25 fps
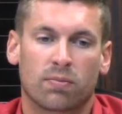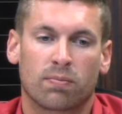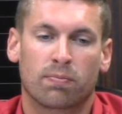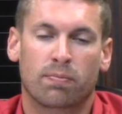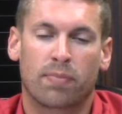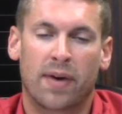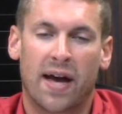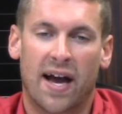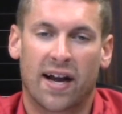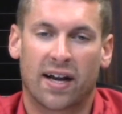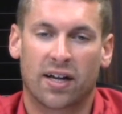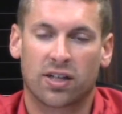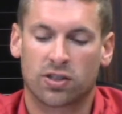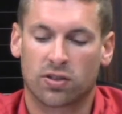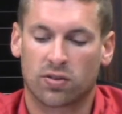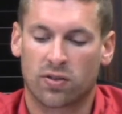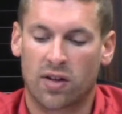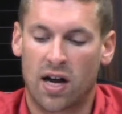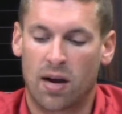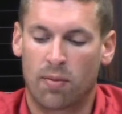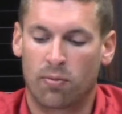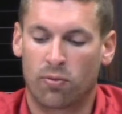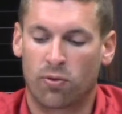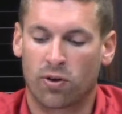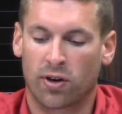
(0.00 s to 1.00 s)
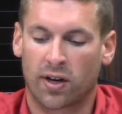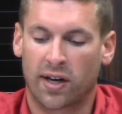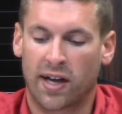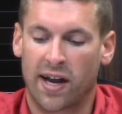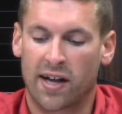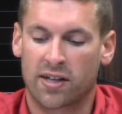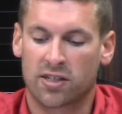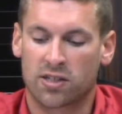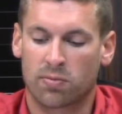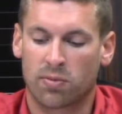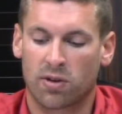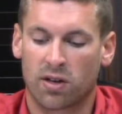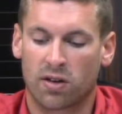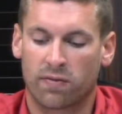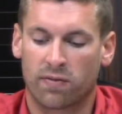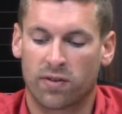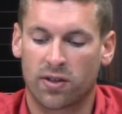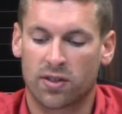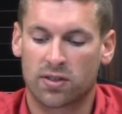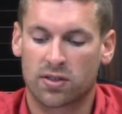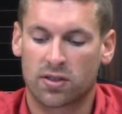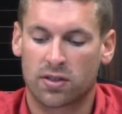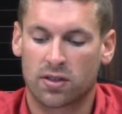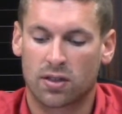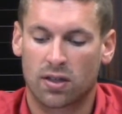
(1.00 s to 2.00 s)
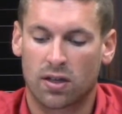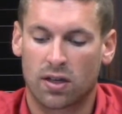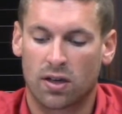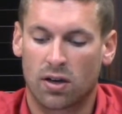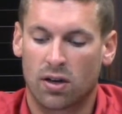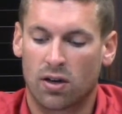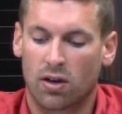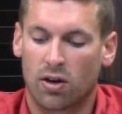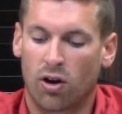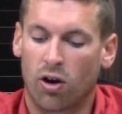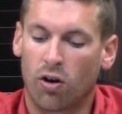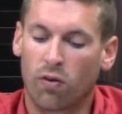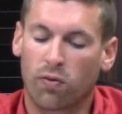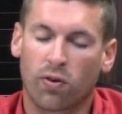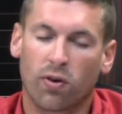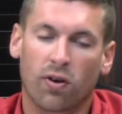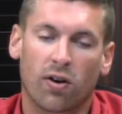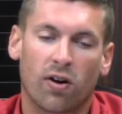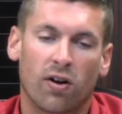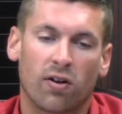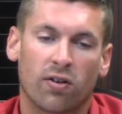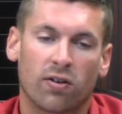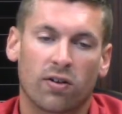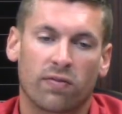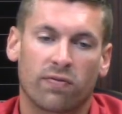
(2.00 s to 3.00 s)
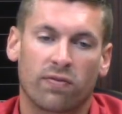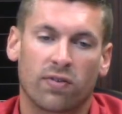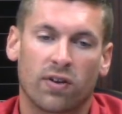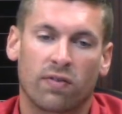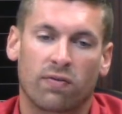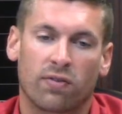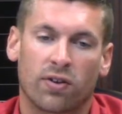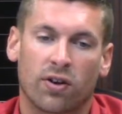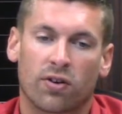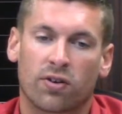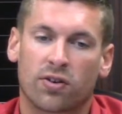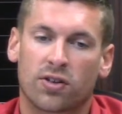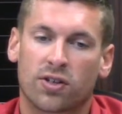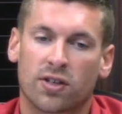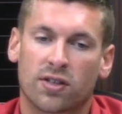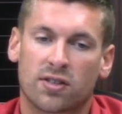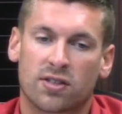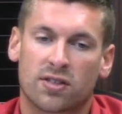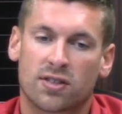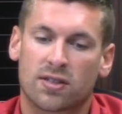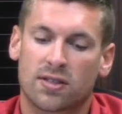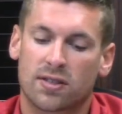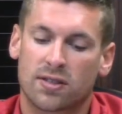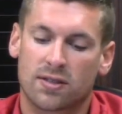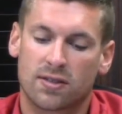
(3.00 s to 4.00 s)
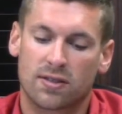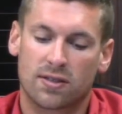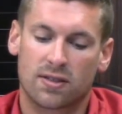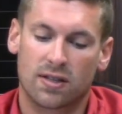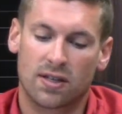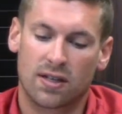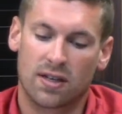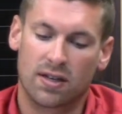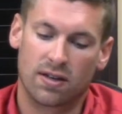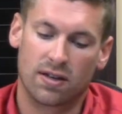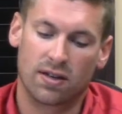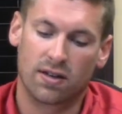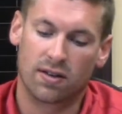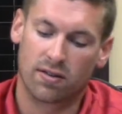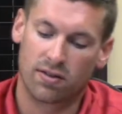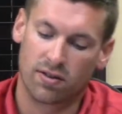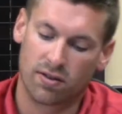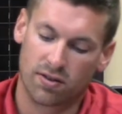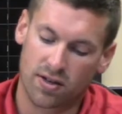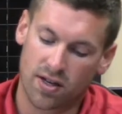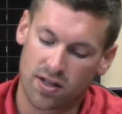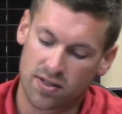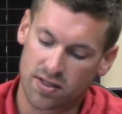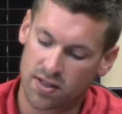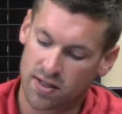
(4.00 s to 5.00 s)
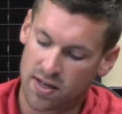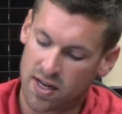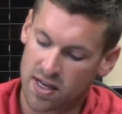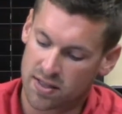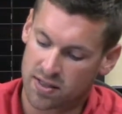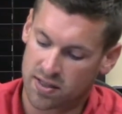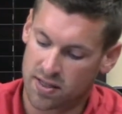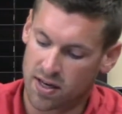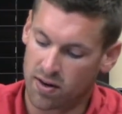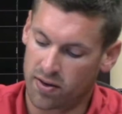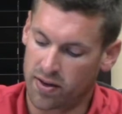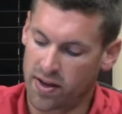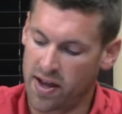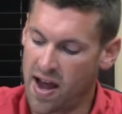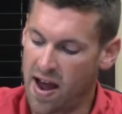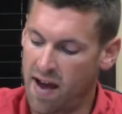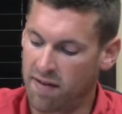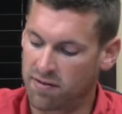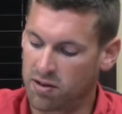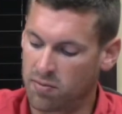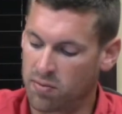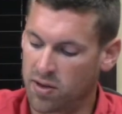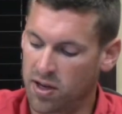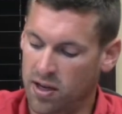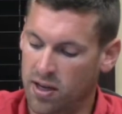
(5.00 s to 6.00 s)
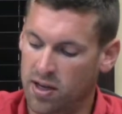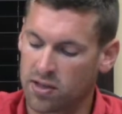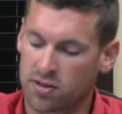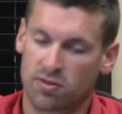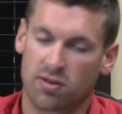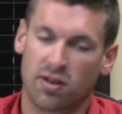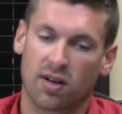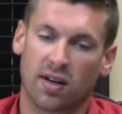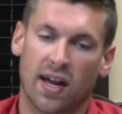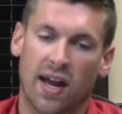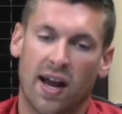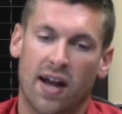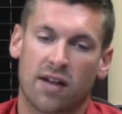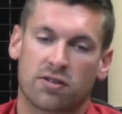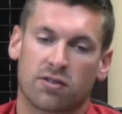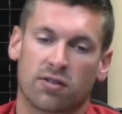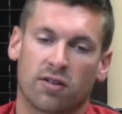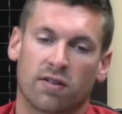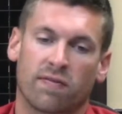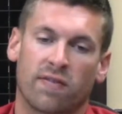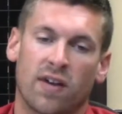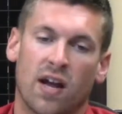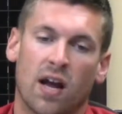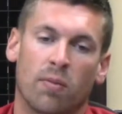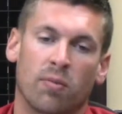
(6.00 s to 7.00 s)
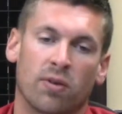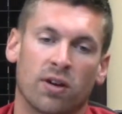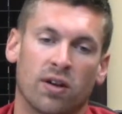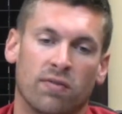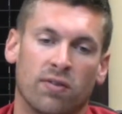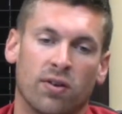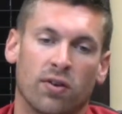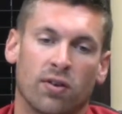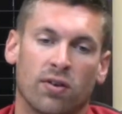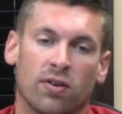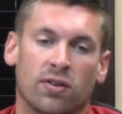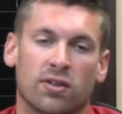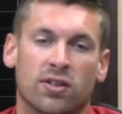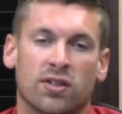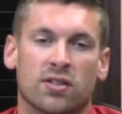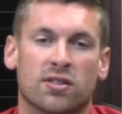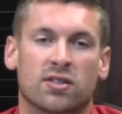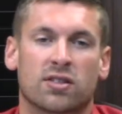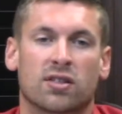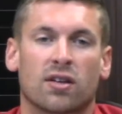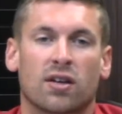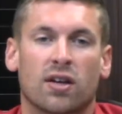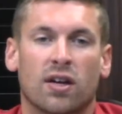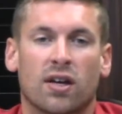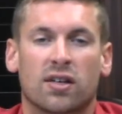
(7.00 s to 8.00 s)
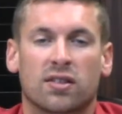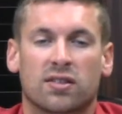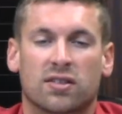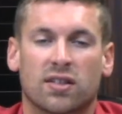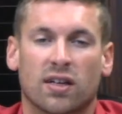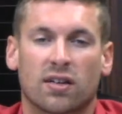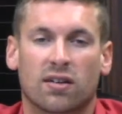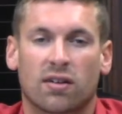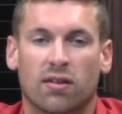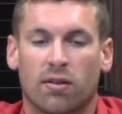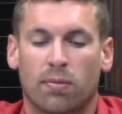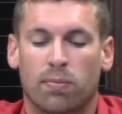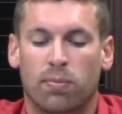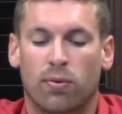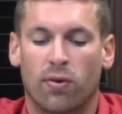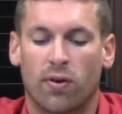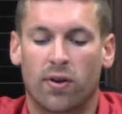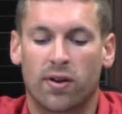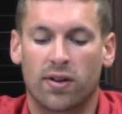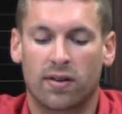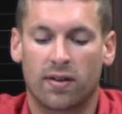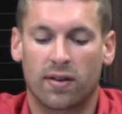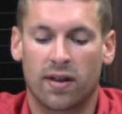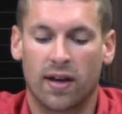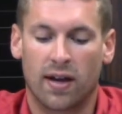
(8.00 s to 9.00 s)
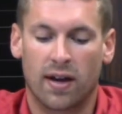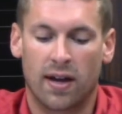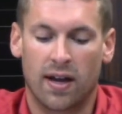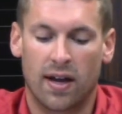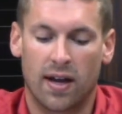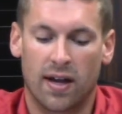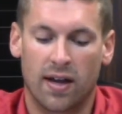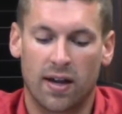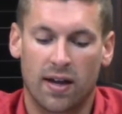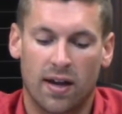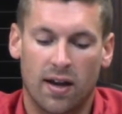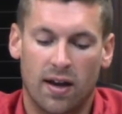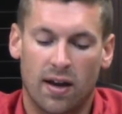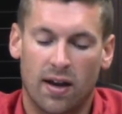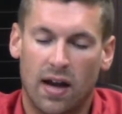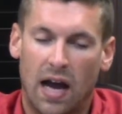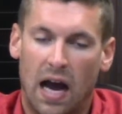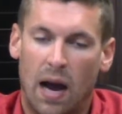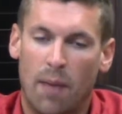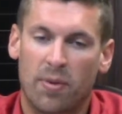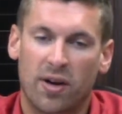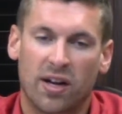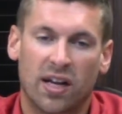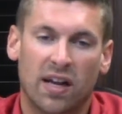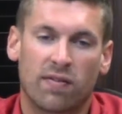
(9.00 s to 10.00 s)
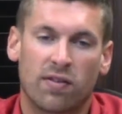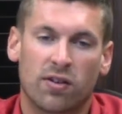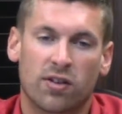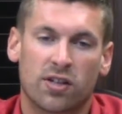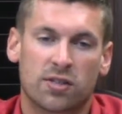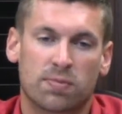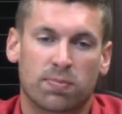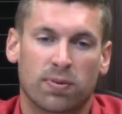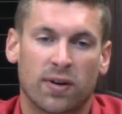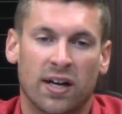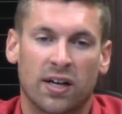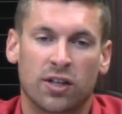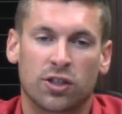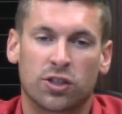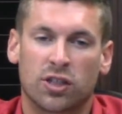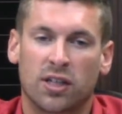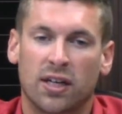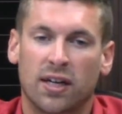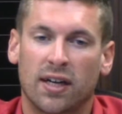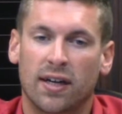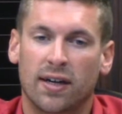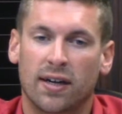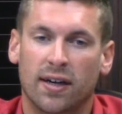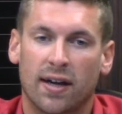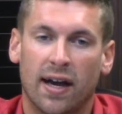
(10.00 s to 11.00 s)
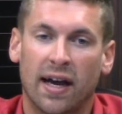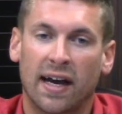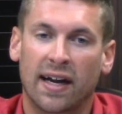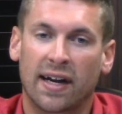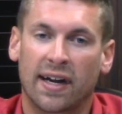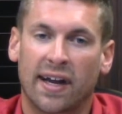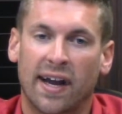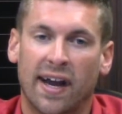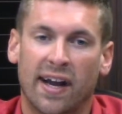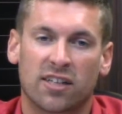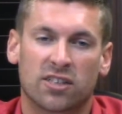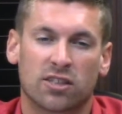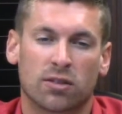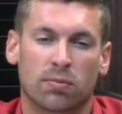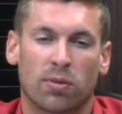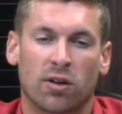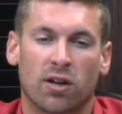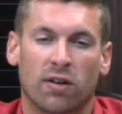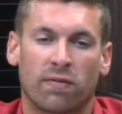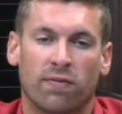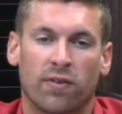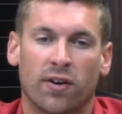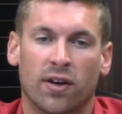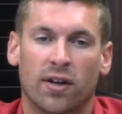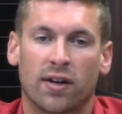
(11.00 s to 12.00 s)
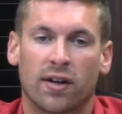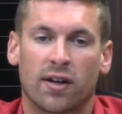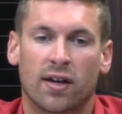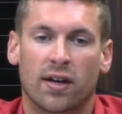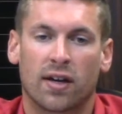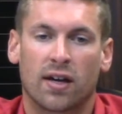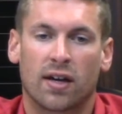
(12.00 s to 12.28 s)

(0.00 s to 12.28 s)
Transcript: package a lot more cancer benefits. Overall, if you're just, there doesn't necessarily have to be a history of cancer in the family. If you can just stick to the point that, hey, I'm going to give you this Plan G, add a cancer benefit,